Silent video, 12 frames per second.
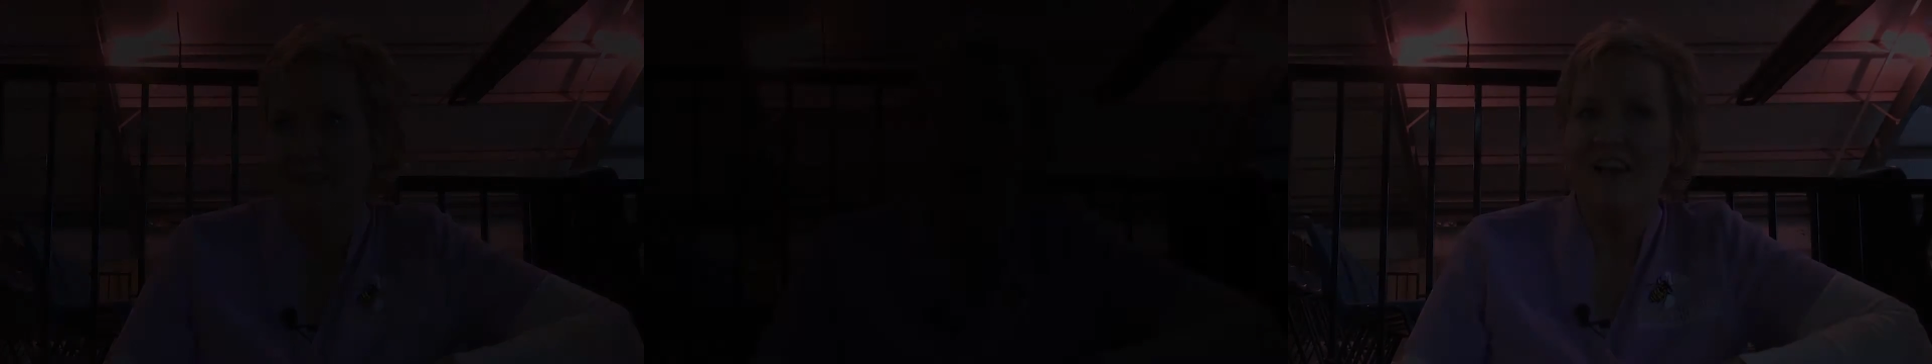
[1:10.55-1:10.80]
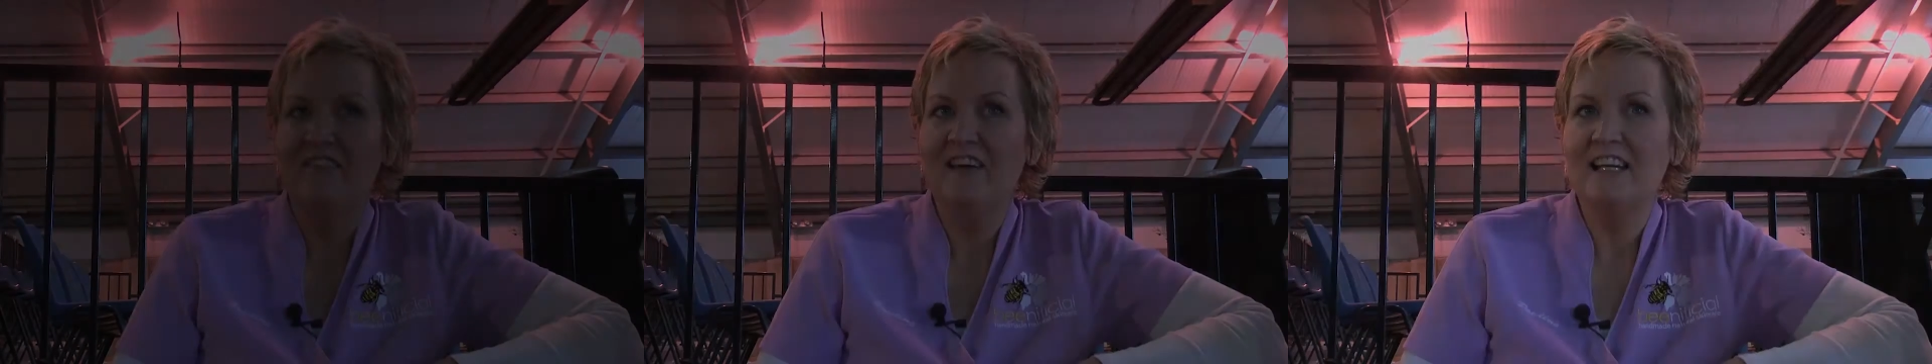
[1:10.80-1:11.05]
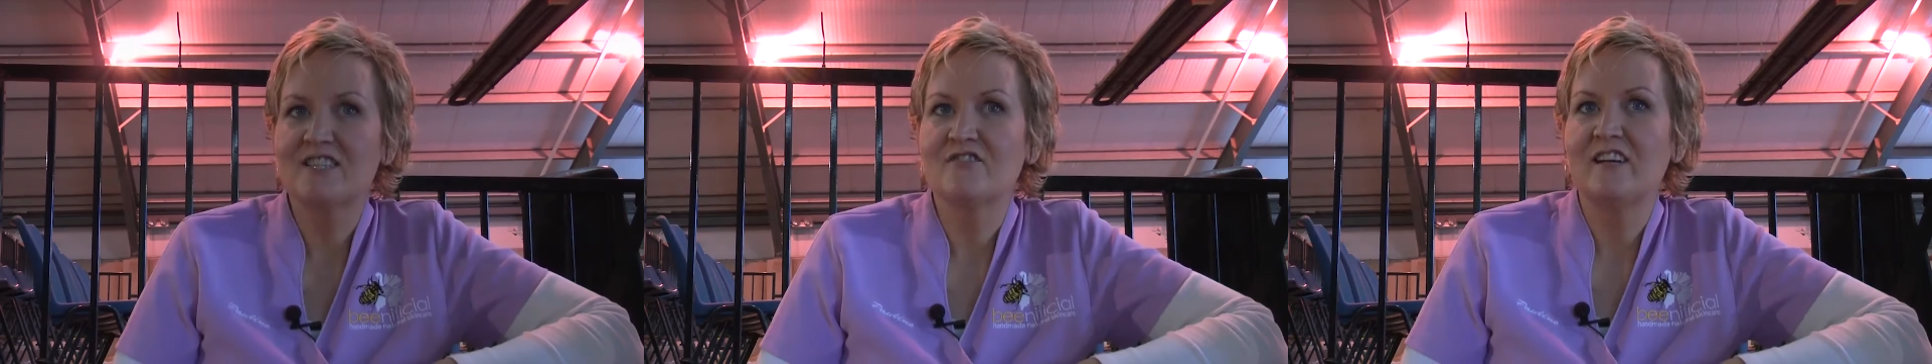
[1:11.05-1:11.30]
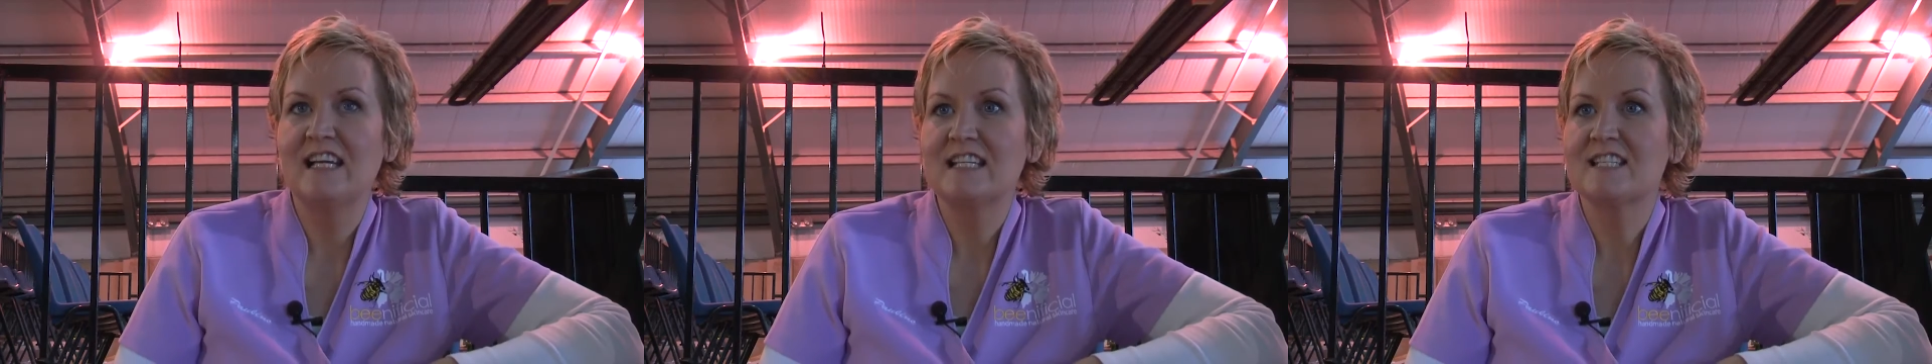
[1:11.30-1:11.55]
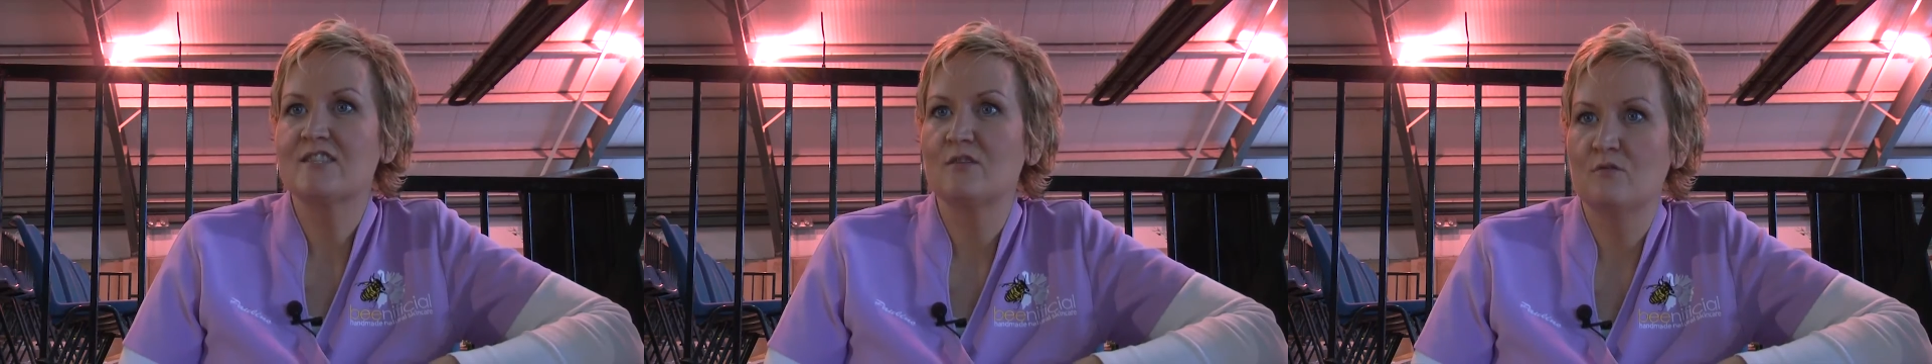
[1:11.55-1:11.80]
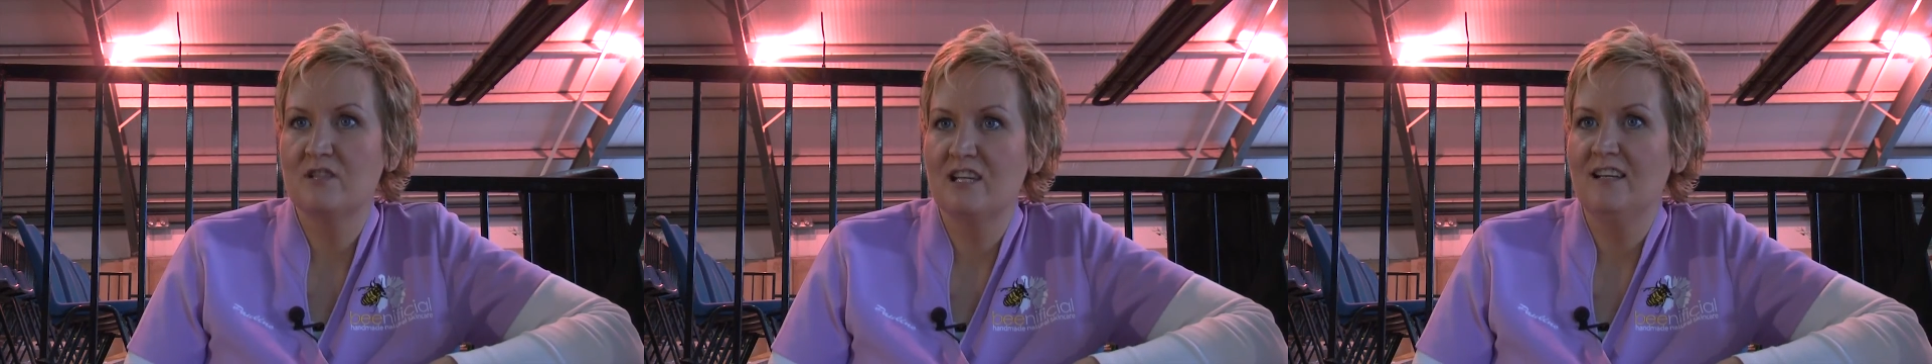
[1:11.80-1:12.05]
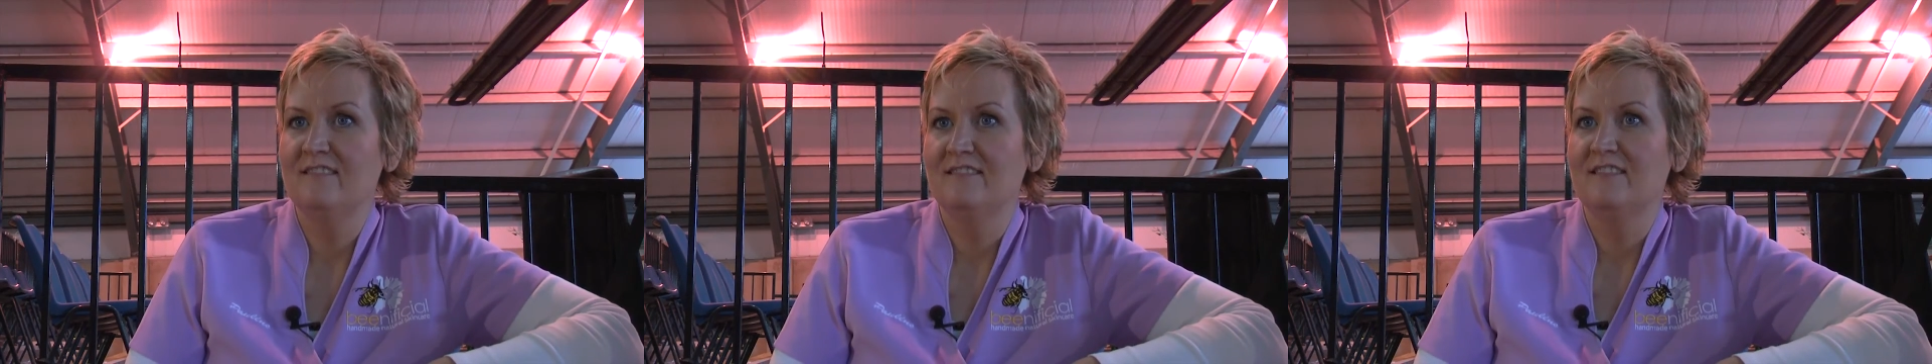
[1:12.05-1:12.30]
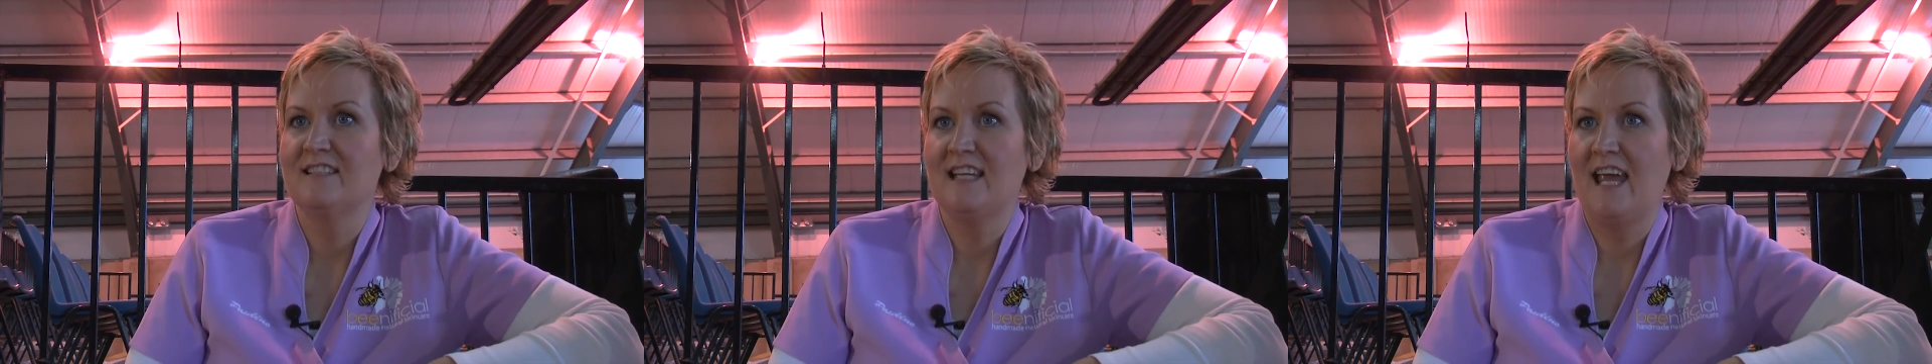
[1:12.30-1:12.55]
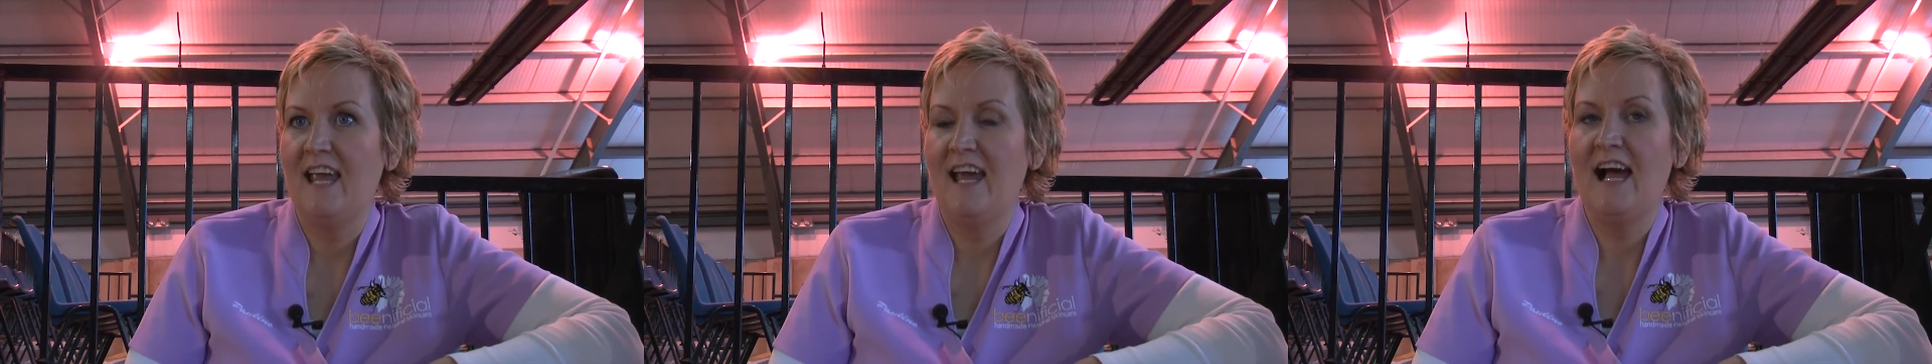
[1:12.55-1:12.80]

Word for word: I feel it's a real social day.